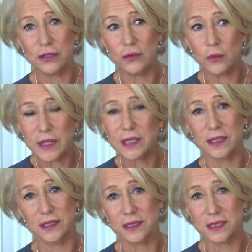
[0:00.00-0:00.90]
who
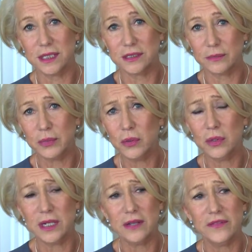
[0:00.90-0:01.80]
witnessed these
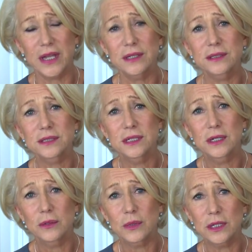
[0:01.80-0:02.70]
appalling events,
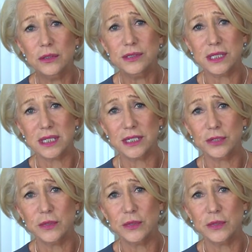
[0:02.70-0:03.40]
we're losing that.